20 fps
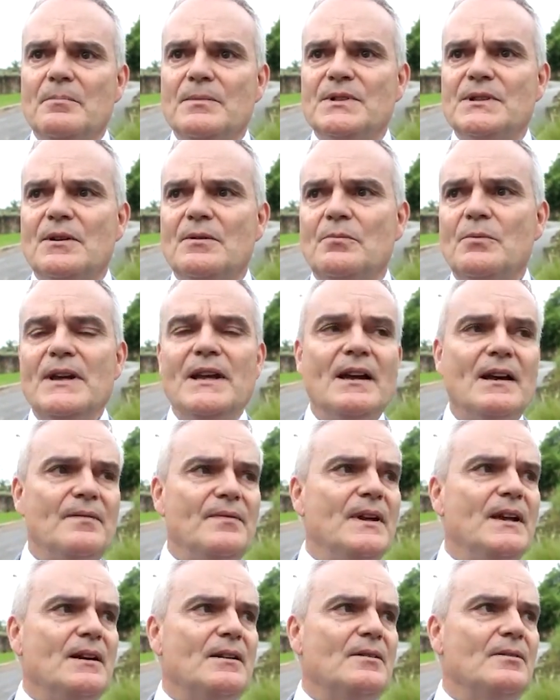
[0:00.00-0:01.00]
So we
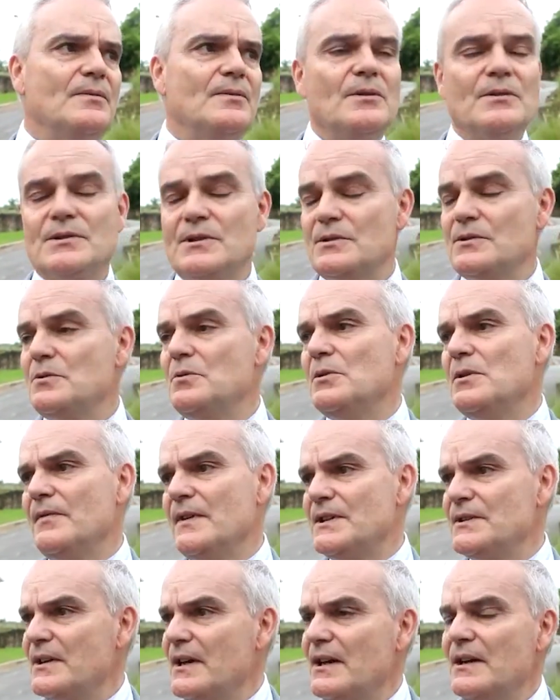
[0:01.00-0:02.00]
have here, of course, the School of
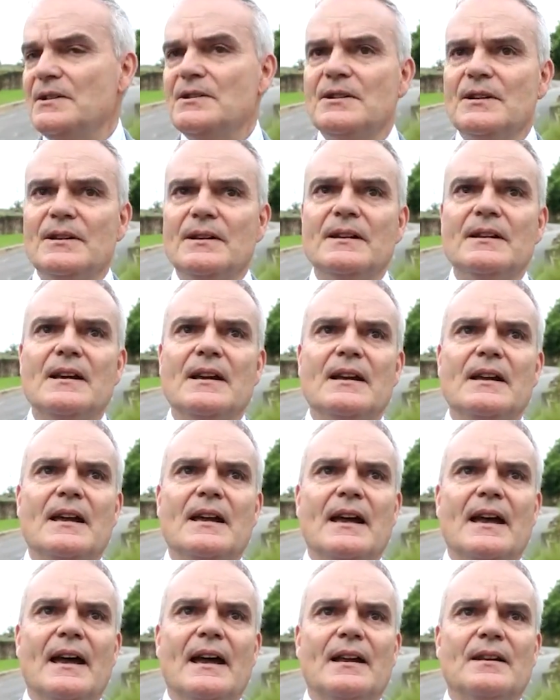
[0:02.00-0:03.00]
Education,
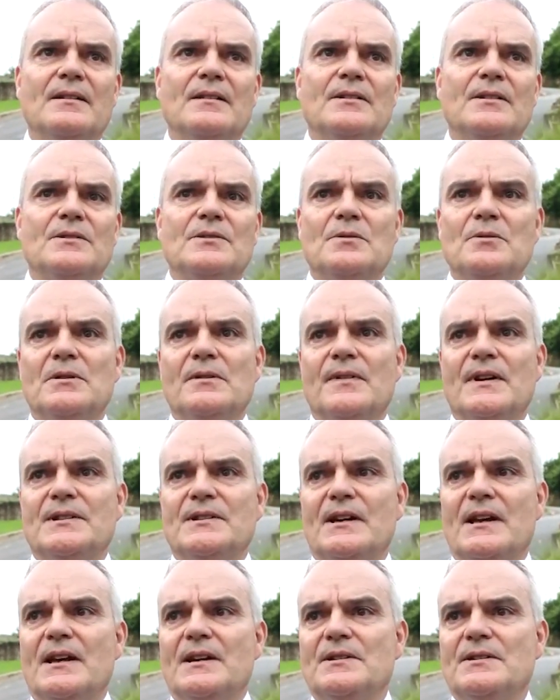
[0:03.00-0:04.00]
and the School of
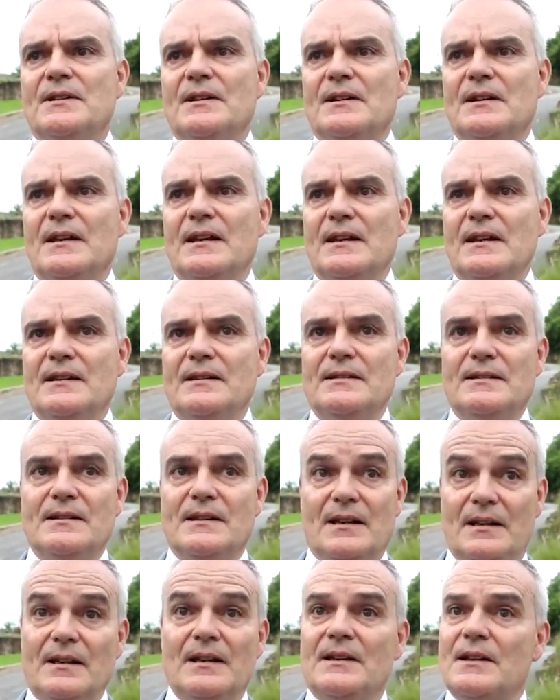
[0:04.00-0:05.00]
Education
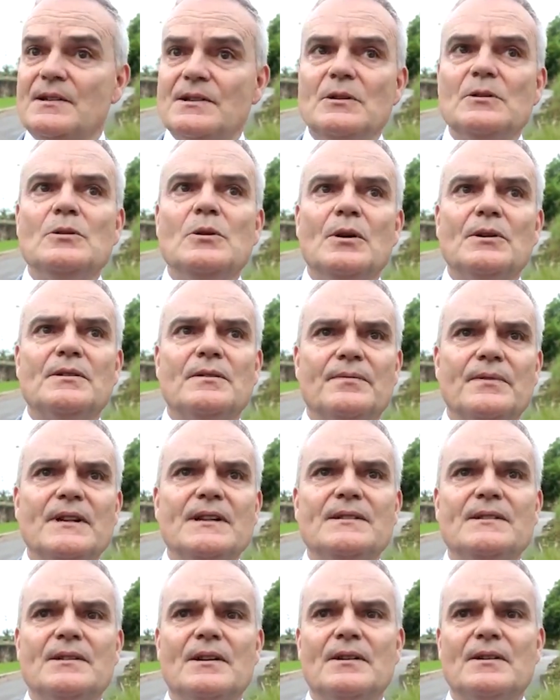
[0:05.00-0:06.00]
it does a lot of
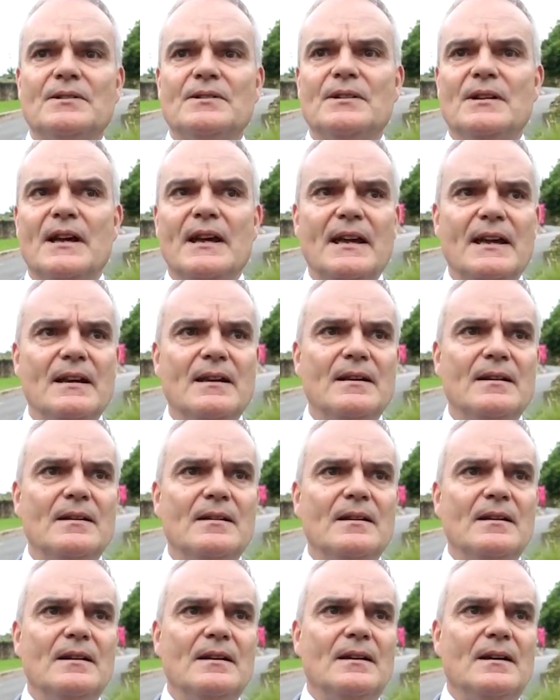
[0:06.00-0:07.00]
research
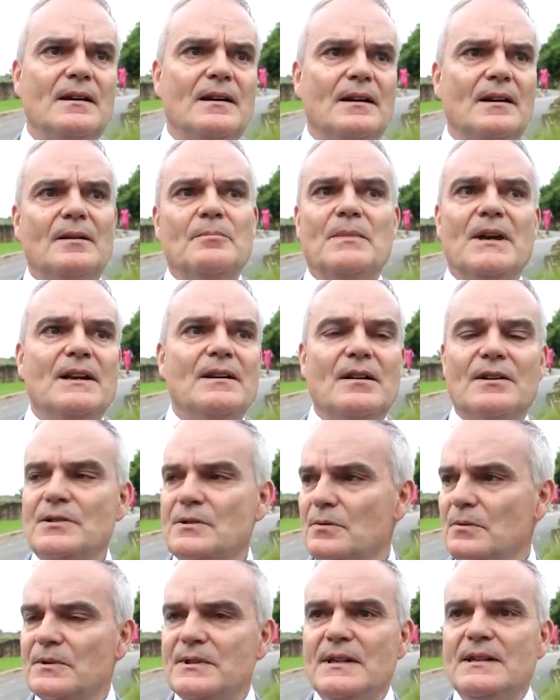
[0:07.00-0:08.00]
in our
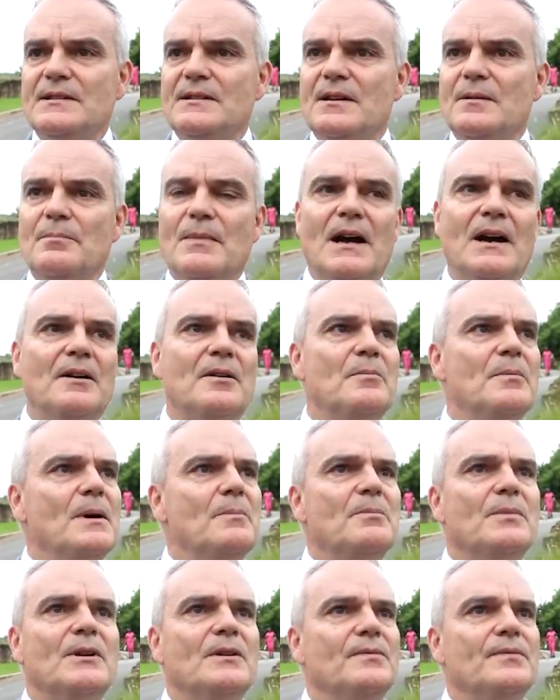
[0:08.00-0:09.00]
school system. I
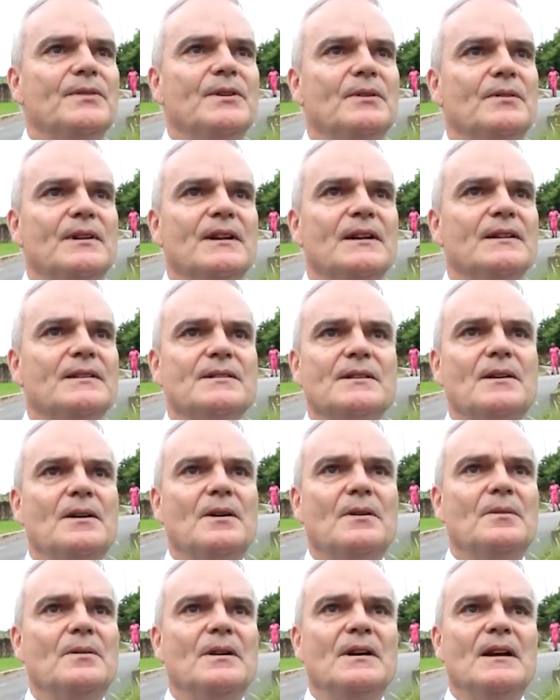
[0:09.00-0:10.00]
remember a few years
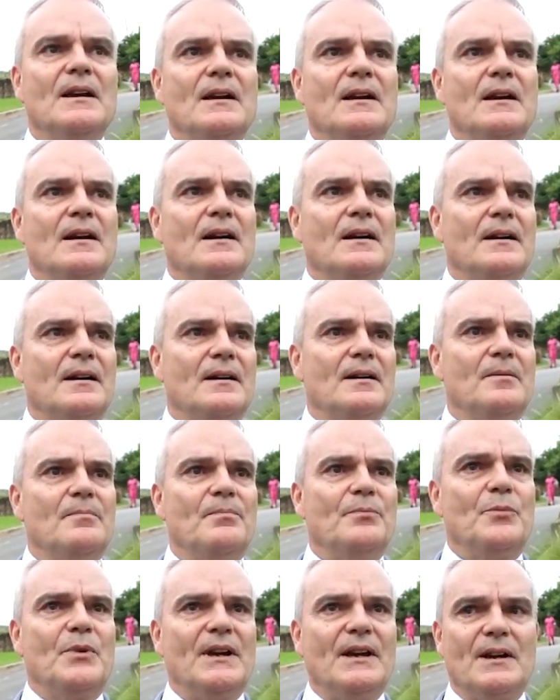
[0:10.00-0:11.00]
ago
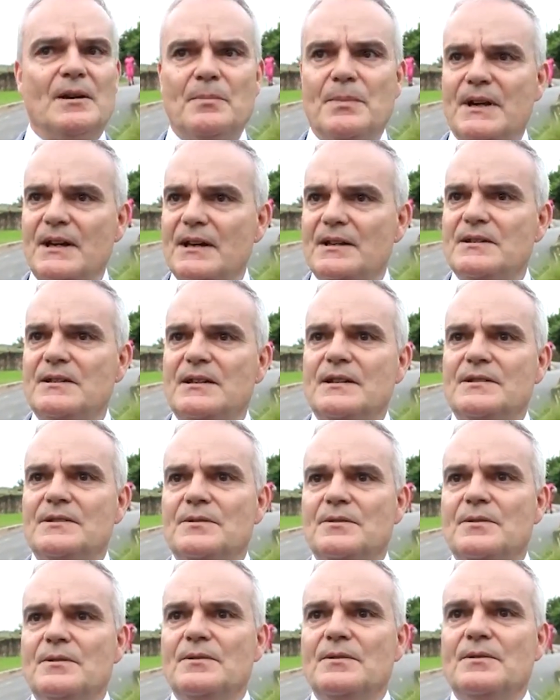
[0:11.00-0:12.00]
we had a PhD
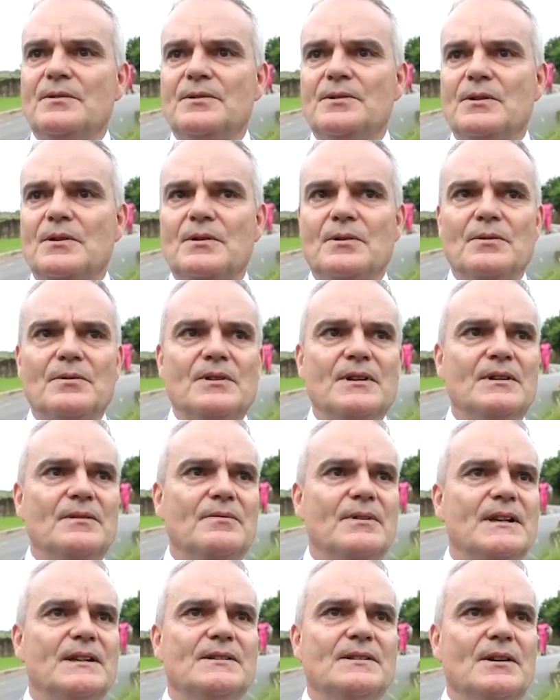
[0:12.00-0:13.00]
student who
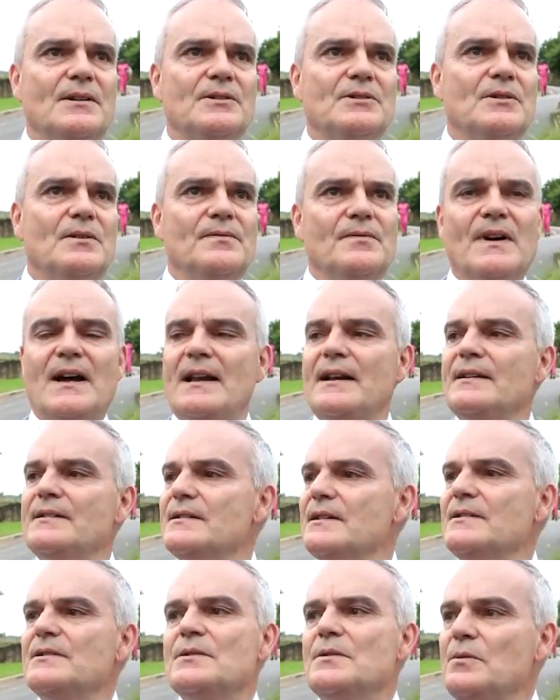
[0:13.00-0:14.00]
did research on
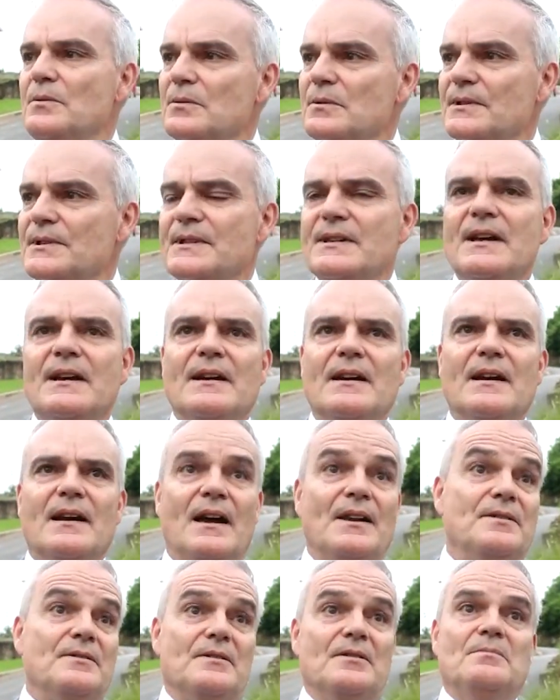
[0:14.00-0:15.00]
violence in schools.
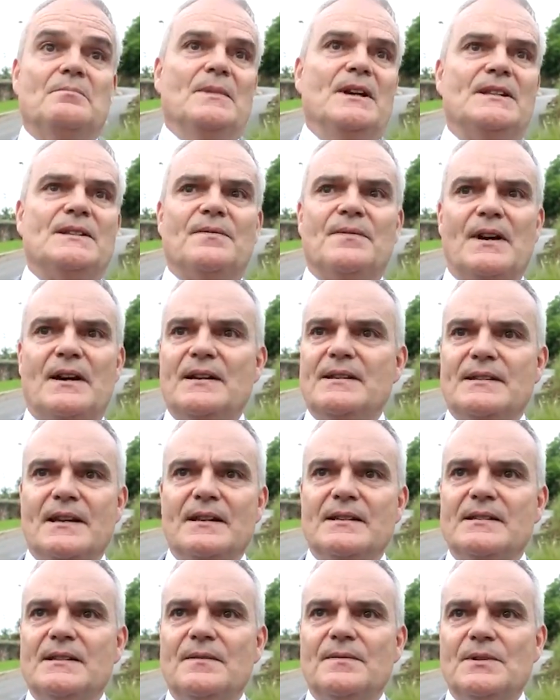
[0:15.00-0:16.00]
And, you know, it's a very
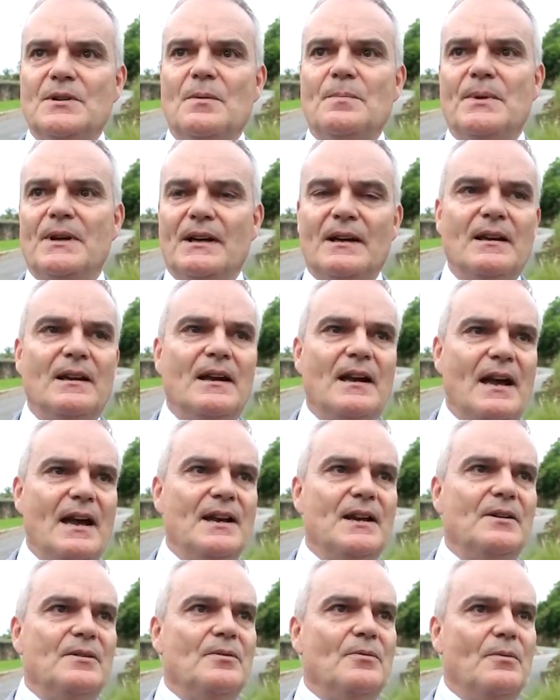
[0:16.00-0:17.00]
sensitive topic,
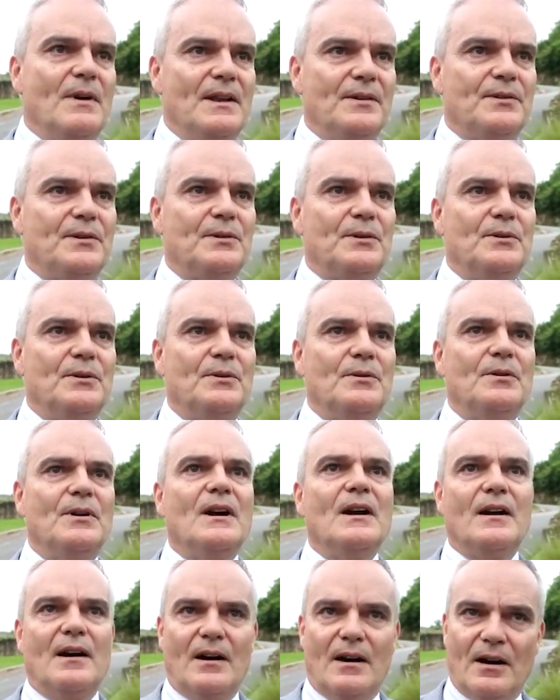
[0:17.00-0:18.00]
and it went through
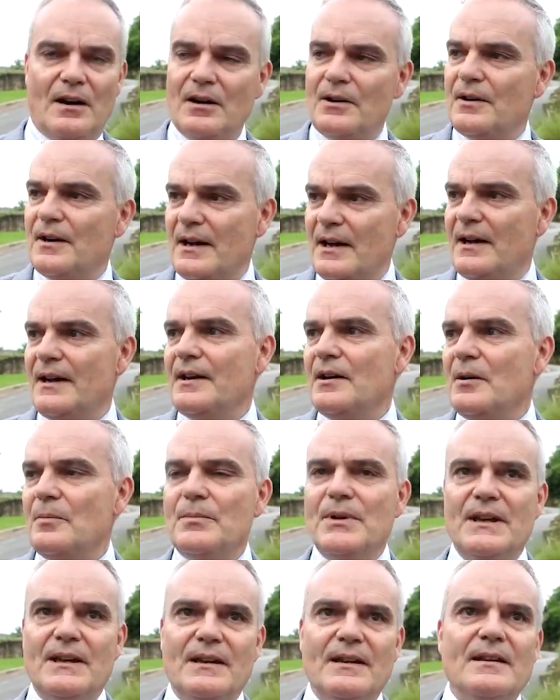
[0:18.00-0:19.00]
our
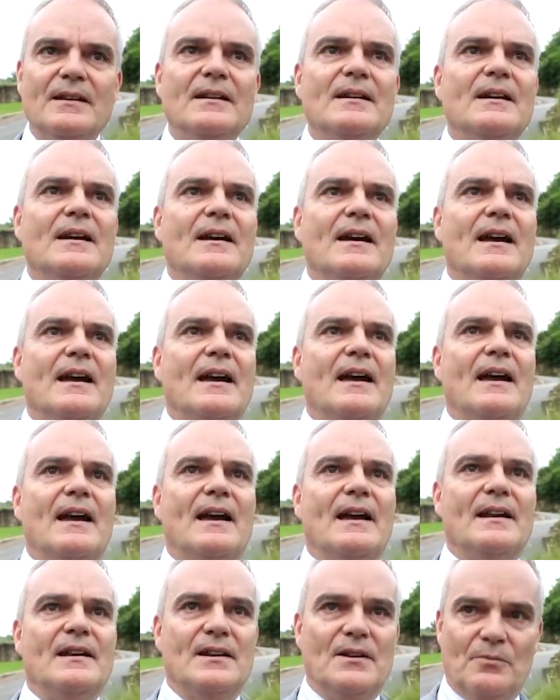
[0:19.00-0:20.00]
IRB,
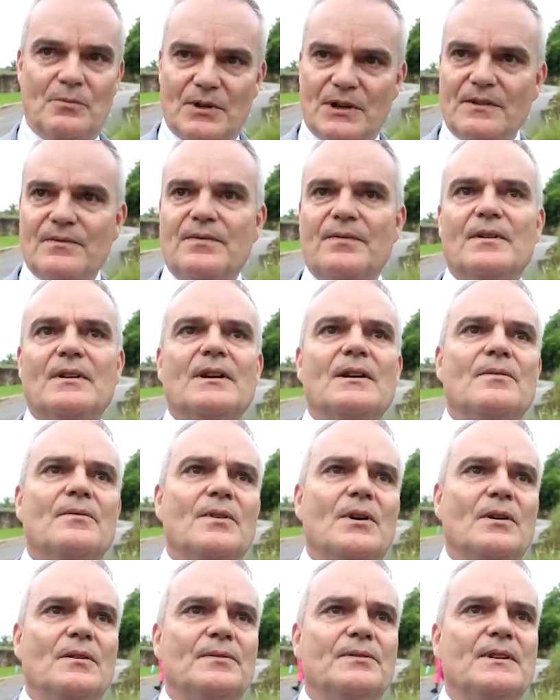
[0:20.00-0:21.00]
and it would have
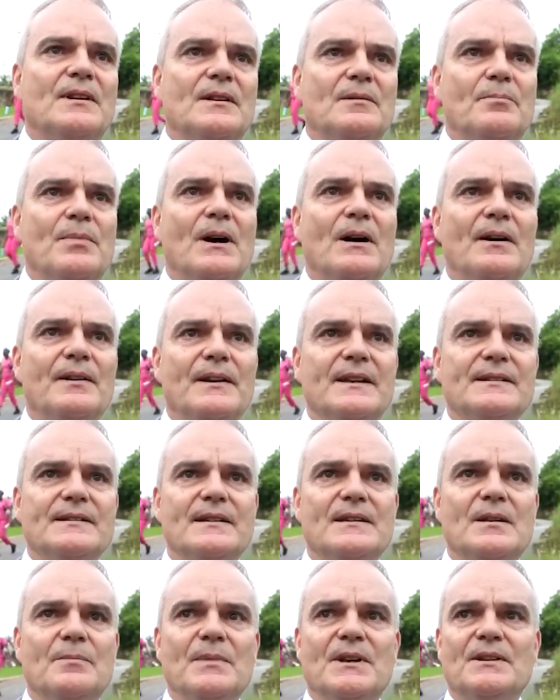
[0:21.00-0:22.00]
involved partners
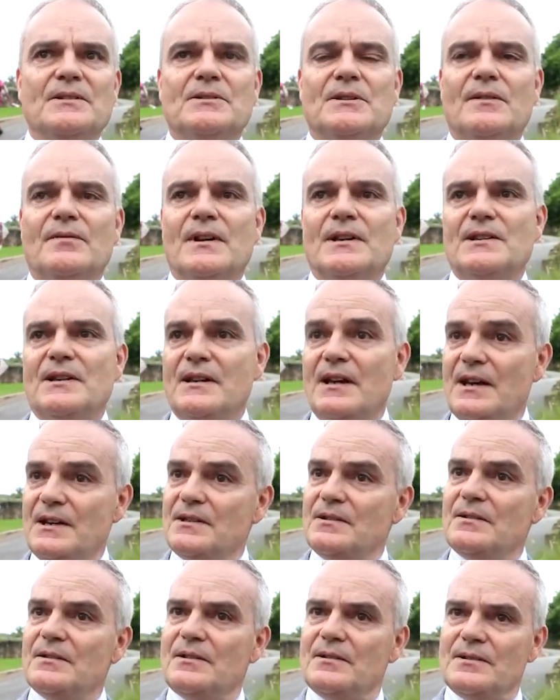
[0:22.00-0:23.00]
in the Ministry of
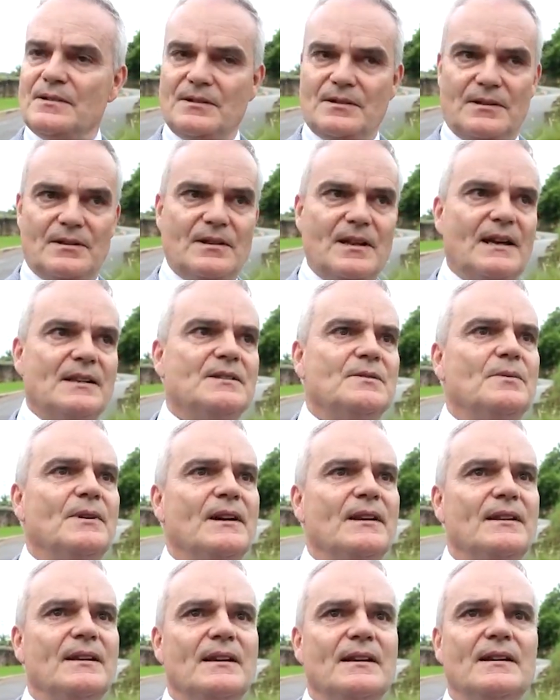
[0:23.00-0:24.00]
Education, because that's
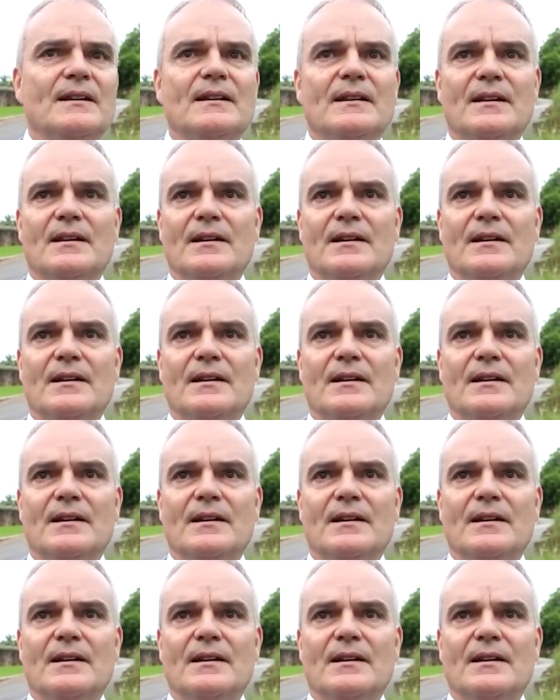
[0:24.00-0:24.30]
where the